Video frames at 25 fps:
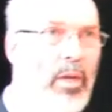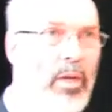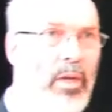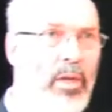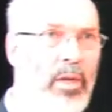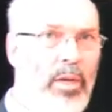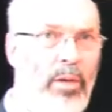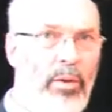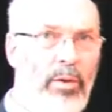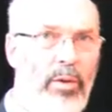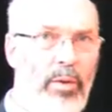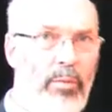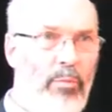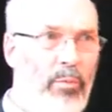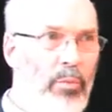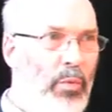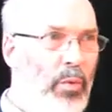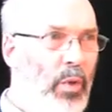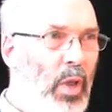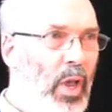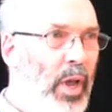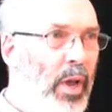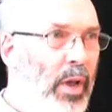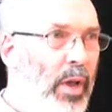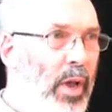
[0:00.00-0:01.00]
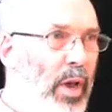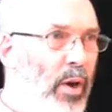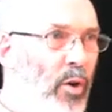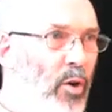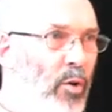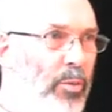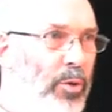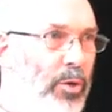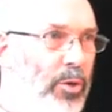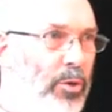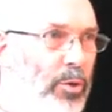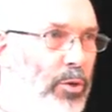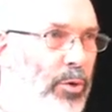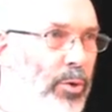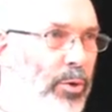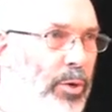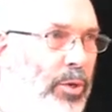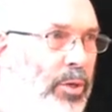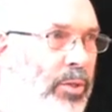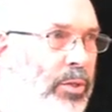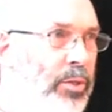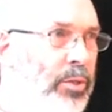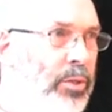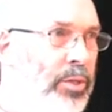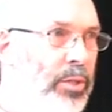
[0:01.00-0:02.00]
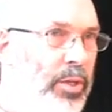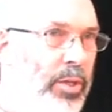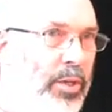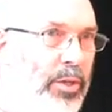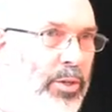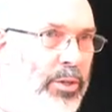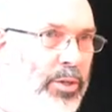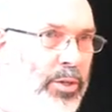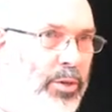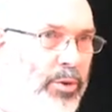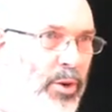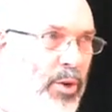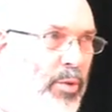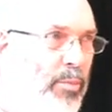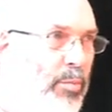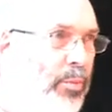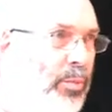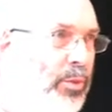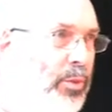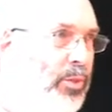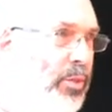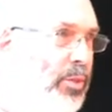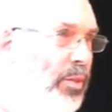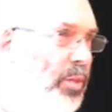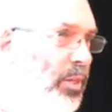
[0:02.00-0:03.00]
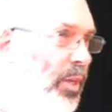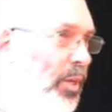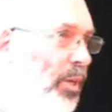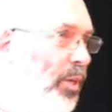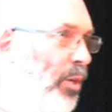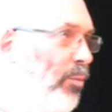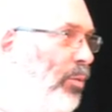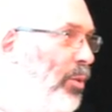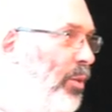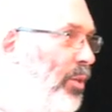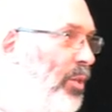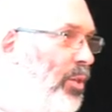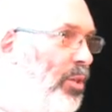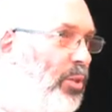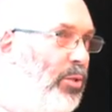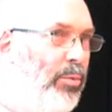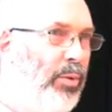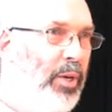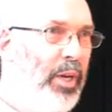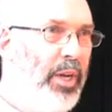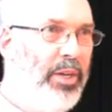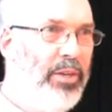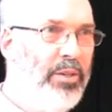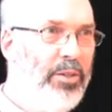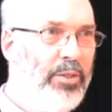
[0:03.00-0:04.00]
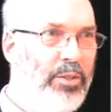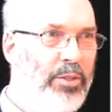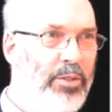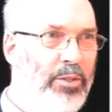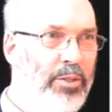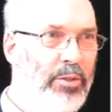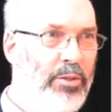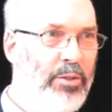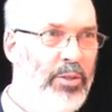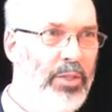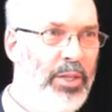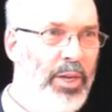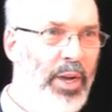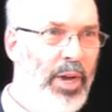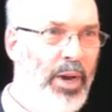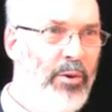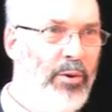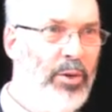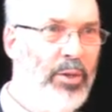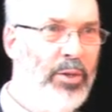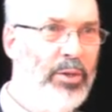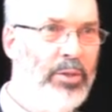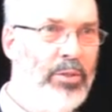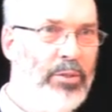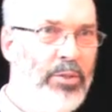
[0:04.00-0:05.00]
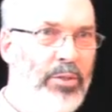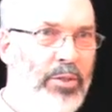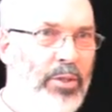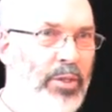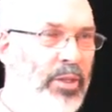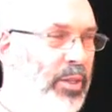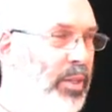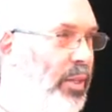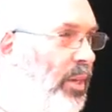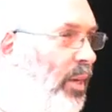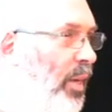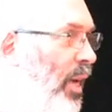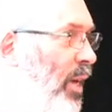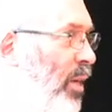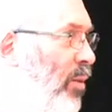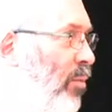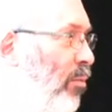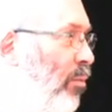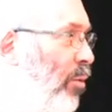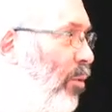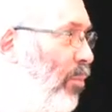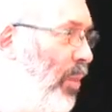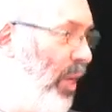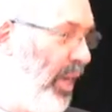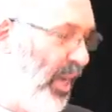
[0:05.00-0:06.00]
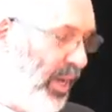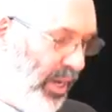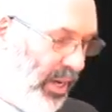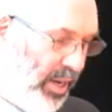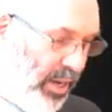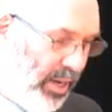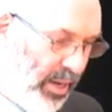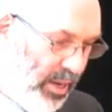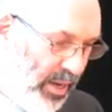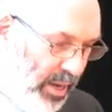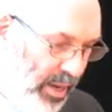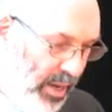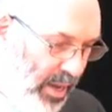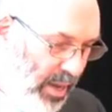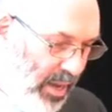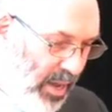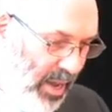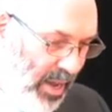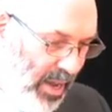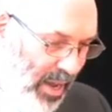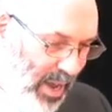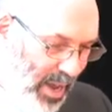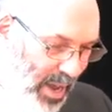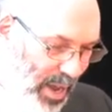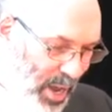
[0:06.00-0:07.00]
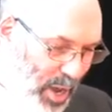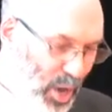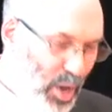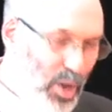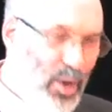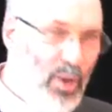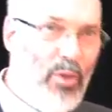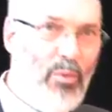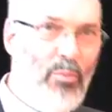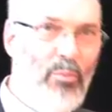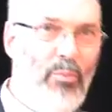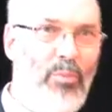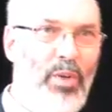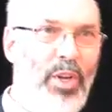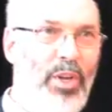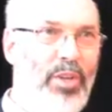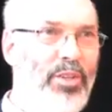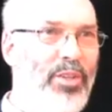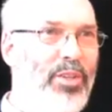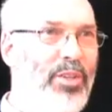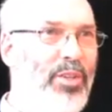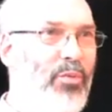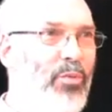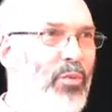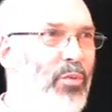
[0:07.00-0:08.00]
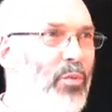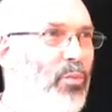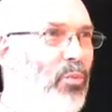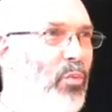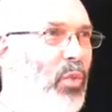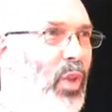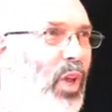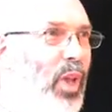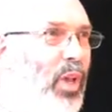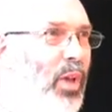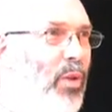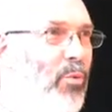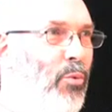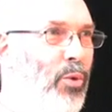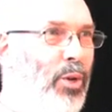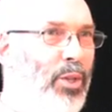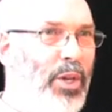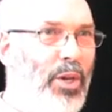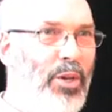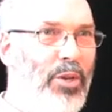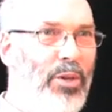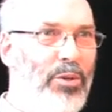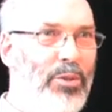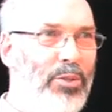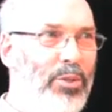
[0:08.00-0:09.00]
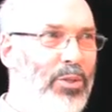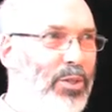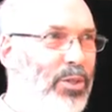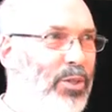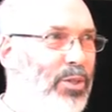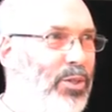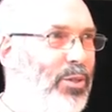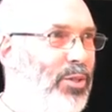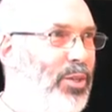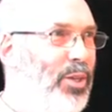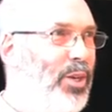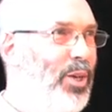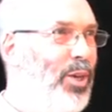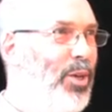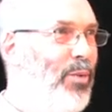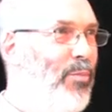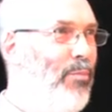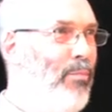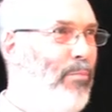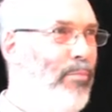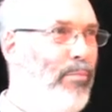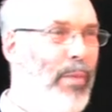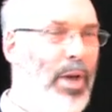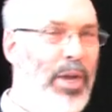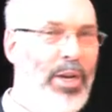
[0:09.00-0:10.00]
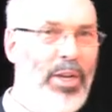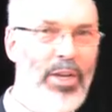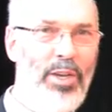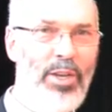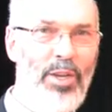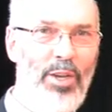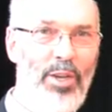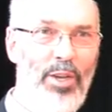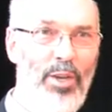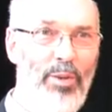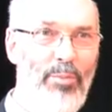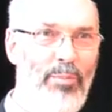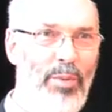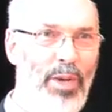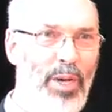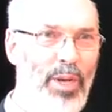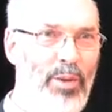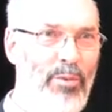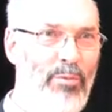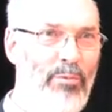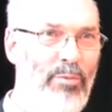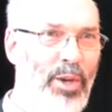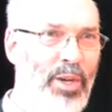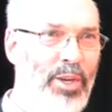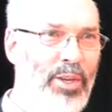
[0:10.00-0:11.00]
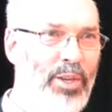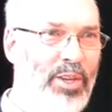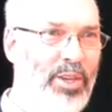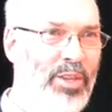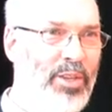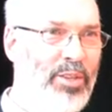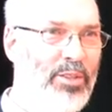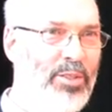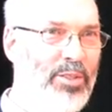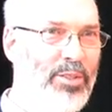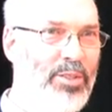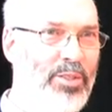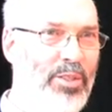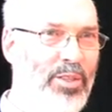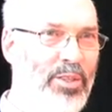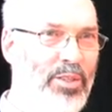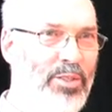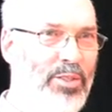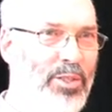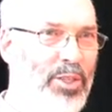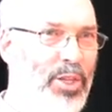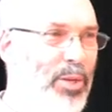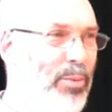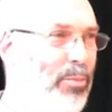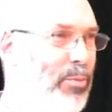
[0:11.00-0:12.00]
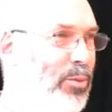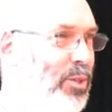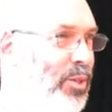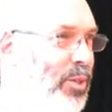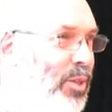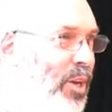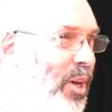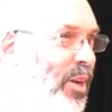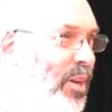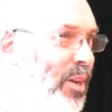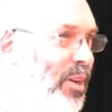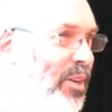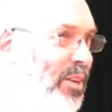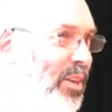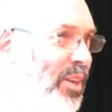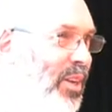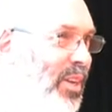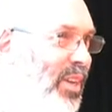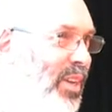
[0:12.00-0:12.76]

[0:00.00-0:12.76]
Here are Arabic coins, dirhams, a word that's related to denarius, the Latin for penny. But were they used as money by Vikings? It seems not.